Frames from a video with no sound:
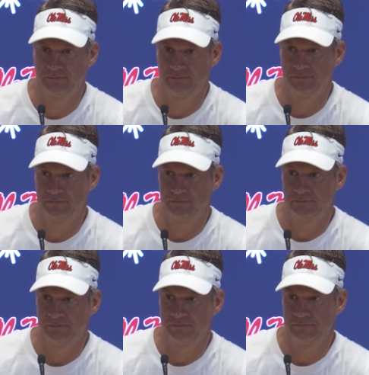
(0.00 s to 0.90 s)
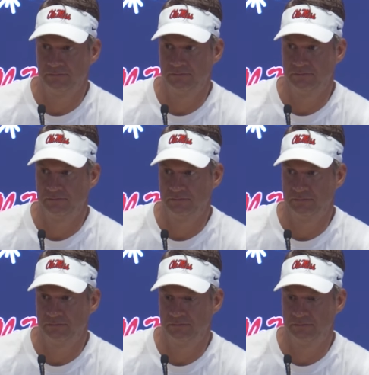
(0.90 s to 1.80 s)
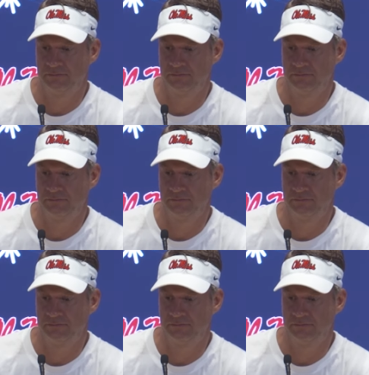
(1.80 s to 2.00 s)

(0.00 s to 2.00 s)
(no one is talking)